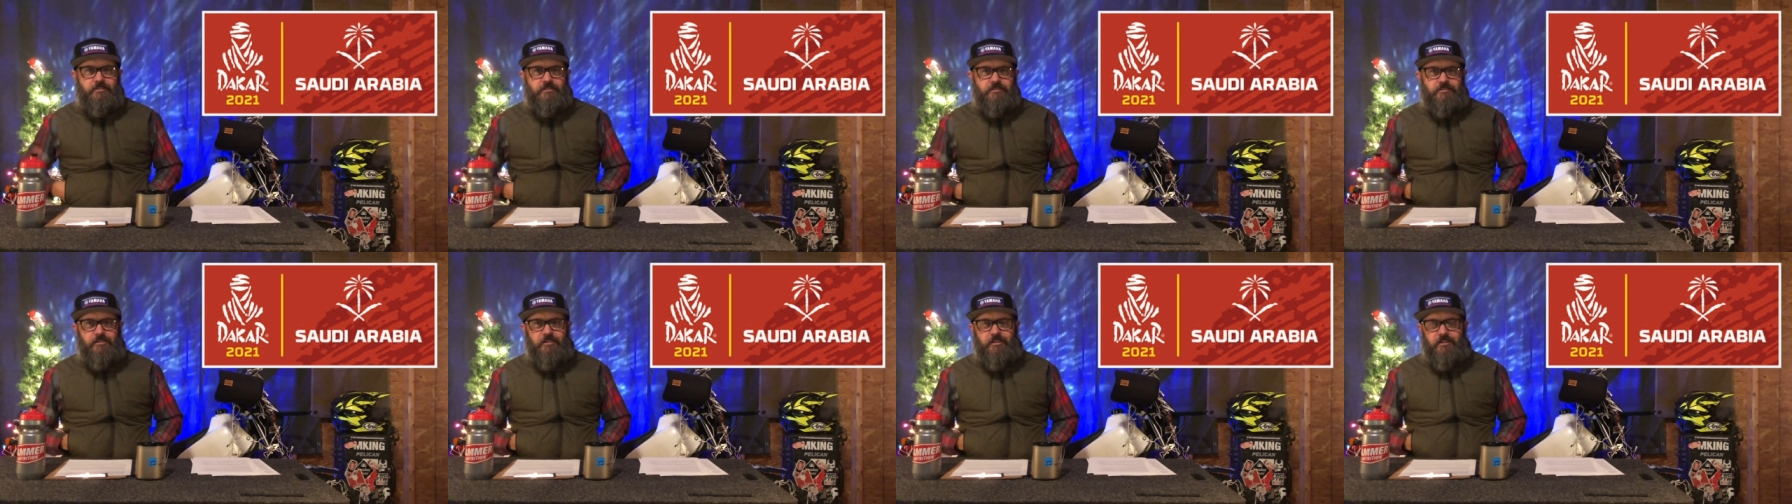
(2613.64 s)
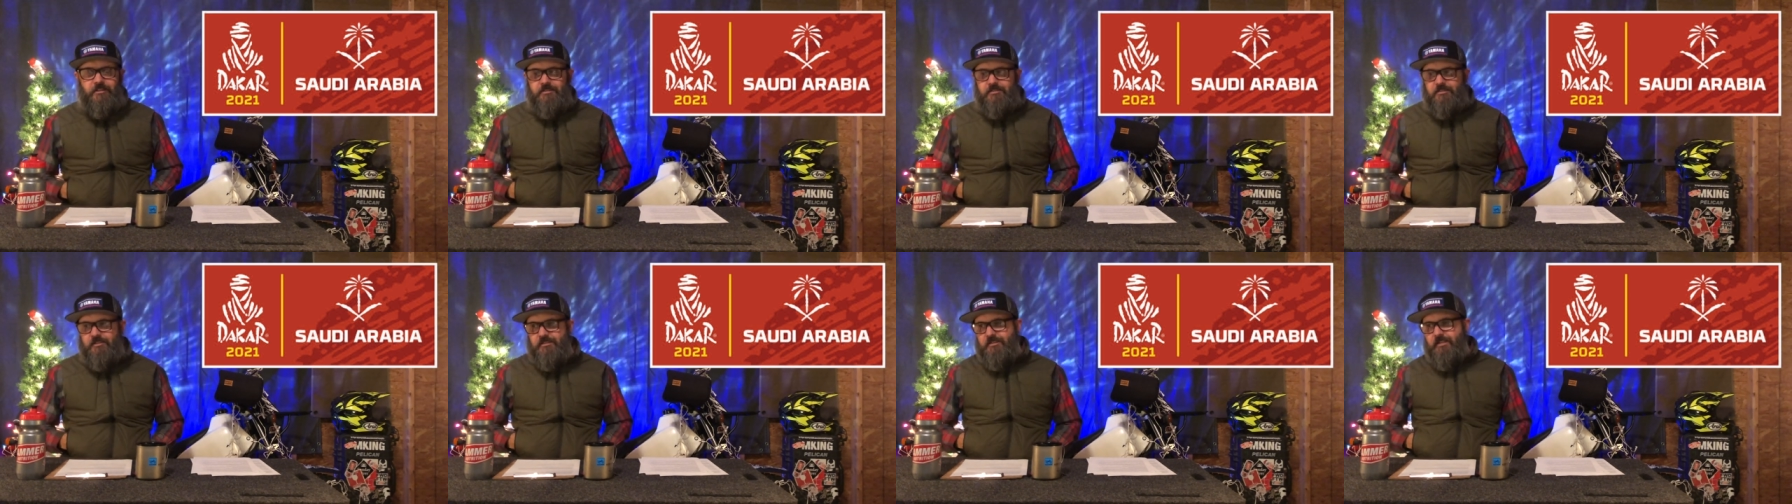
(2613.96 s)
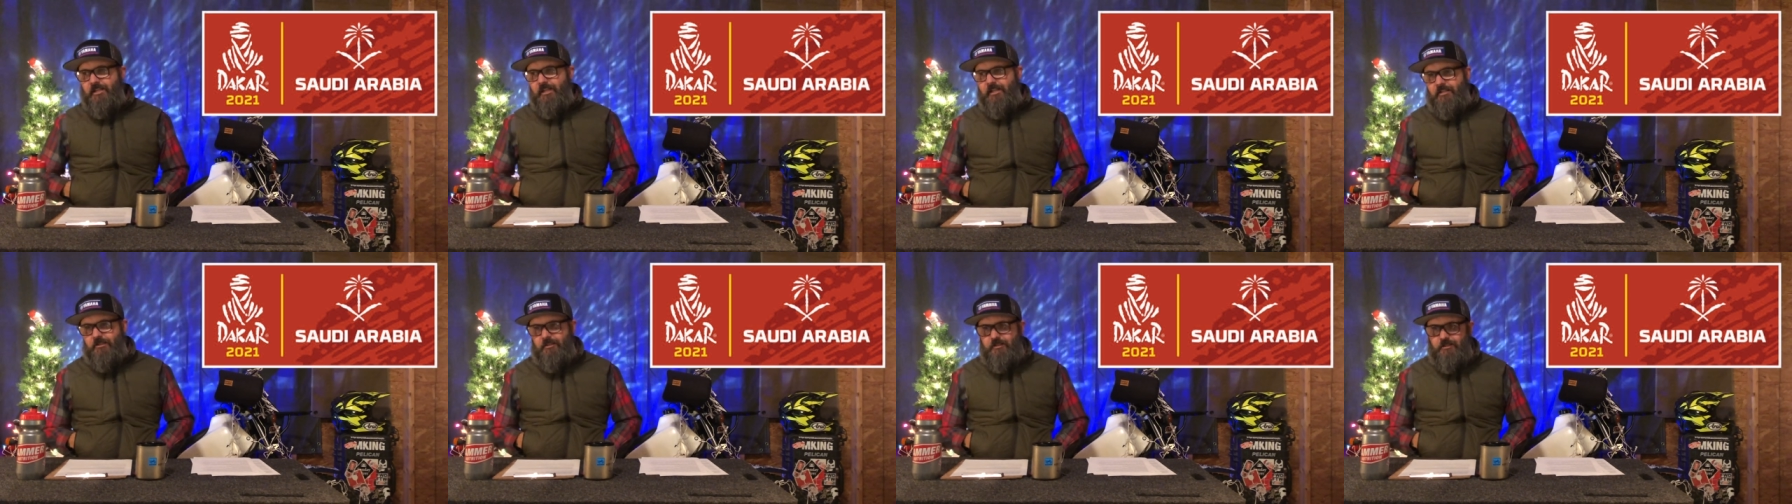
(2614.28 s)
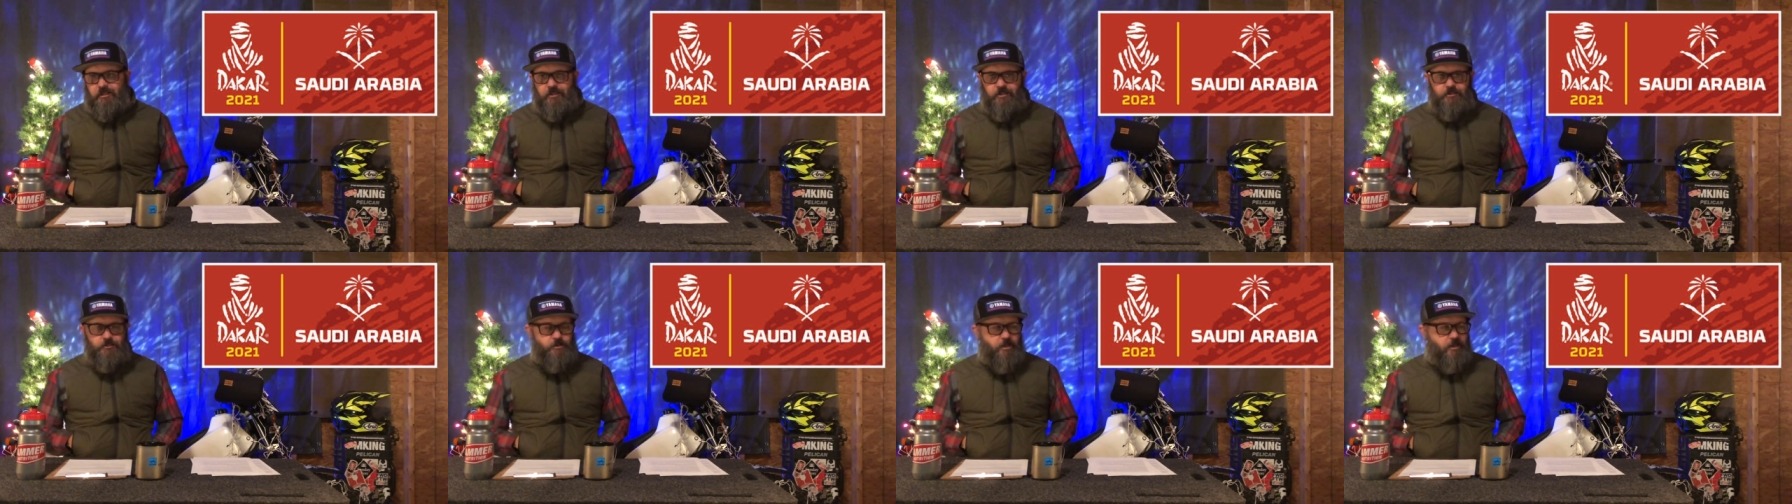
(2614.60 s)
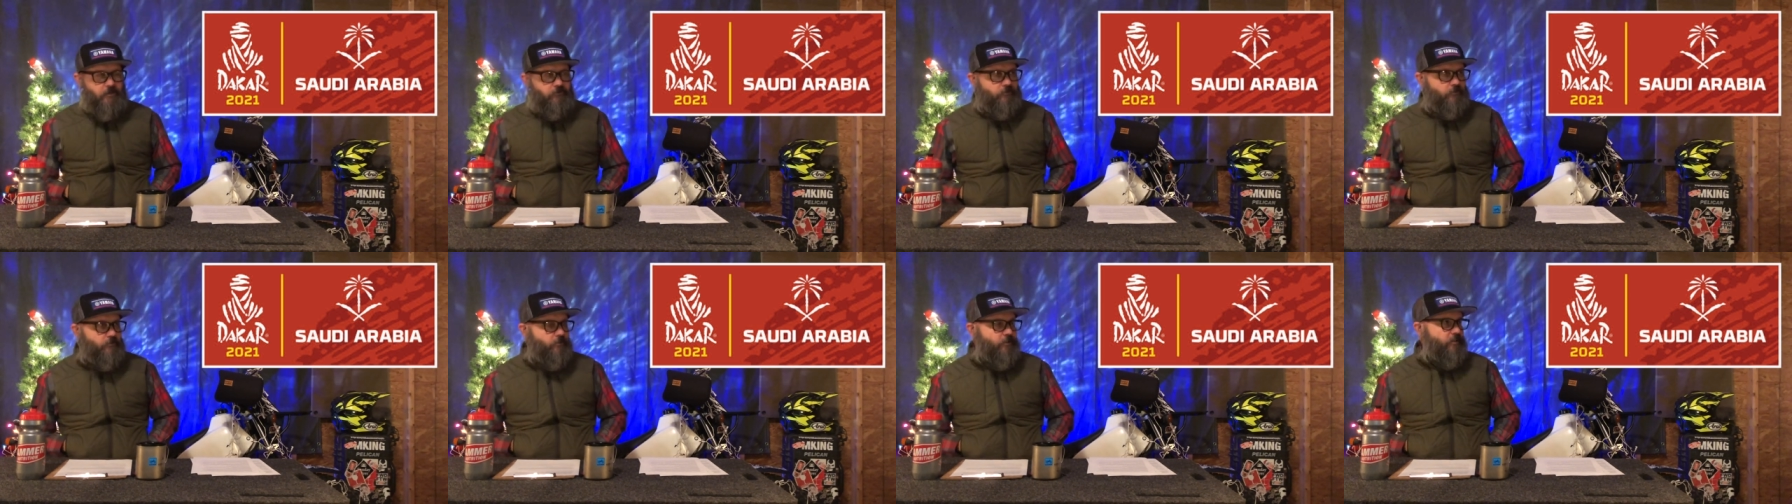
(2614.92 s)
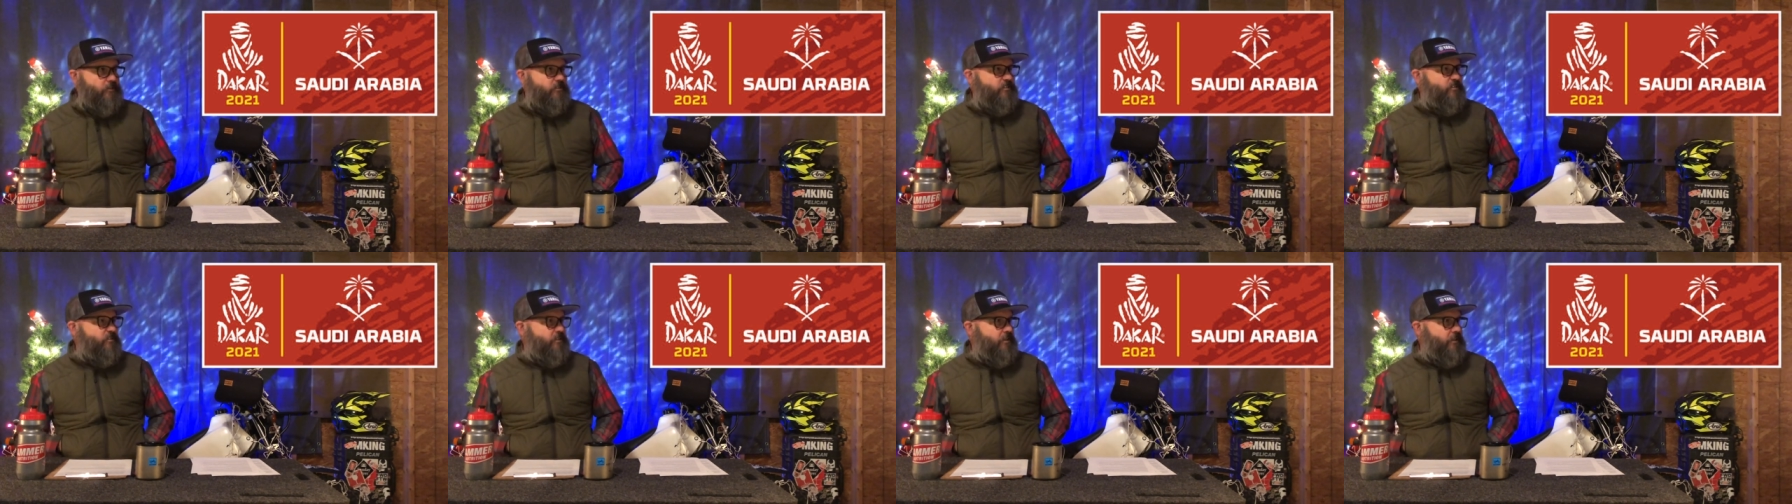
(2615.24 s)
States. And yeah, you can travel
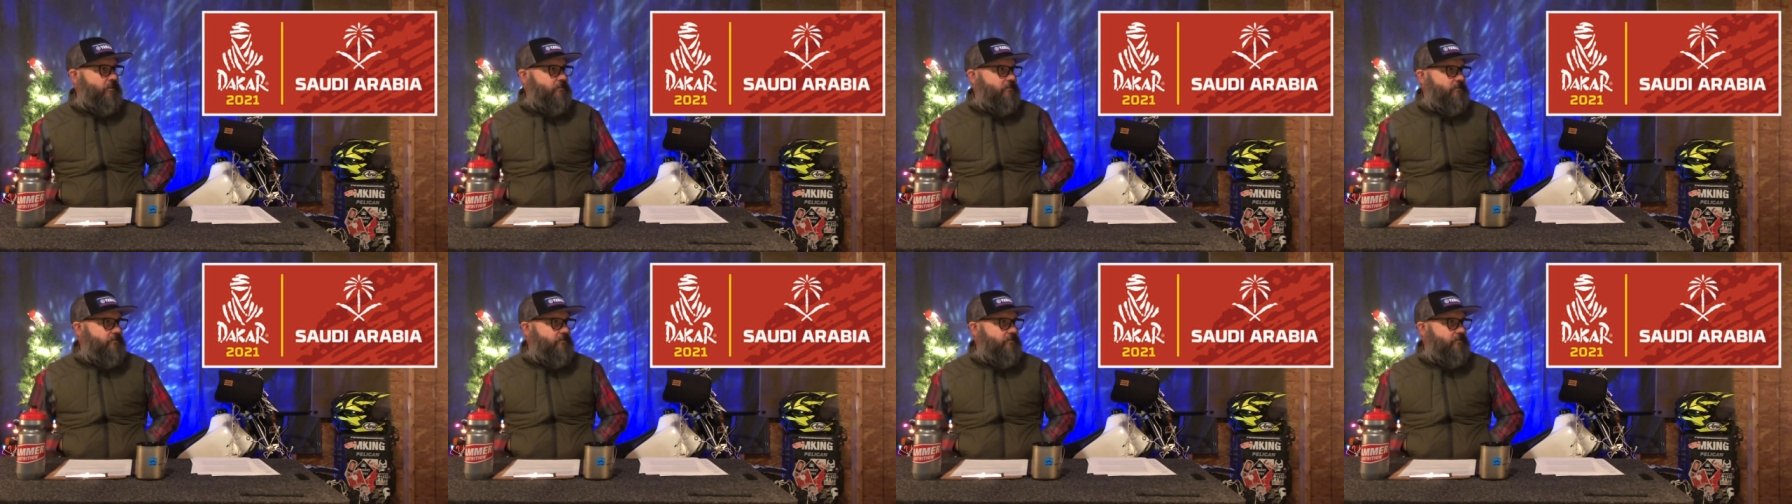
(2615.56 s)
across the United